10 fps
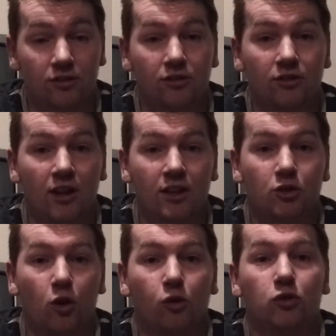This
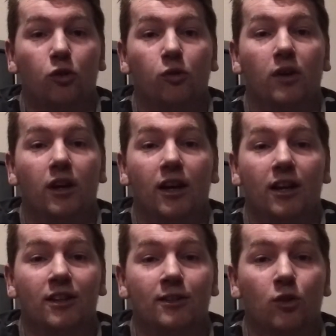next
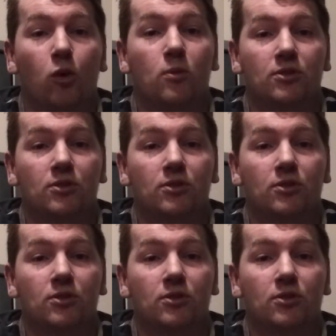console, it